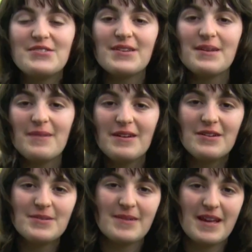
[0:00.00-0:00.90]
So in my
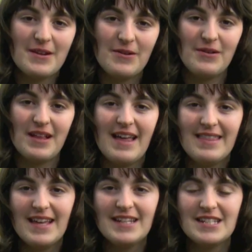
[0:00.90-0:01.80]
Girls Brigade Hall, I
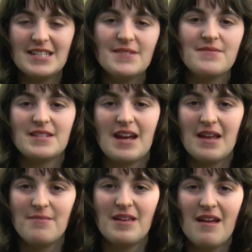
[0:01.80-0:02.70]
thanked Jesus for
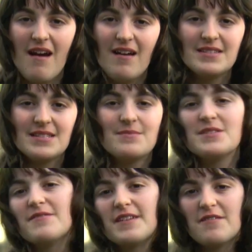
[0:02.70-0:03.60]
dying me, asked him
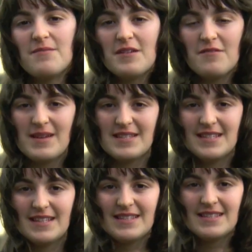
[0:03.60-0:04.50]
to forgive me of my
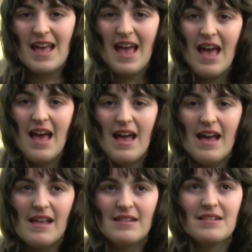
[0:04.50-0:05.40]
sins,
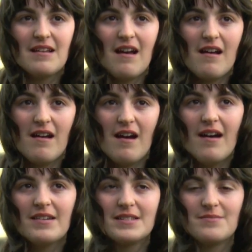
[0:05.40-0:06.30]
and
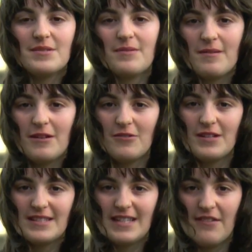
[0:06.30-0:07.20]
asked him to be my
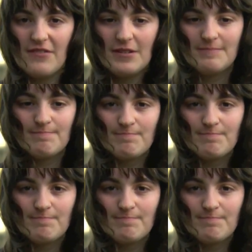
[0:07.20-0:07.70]
Lord and Saviour.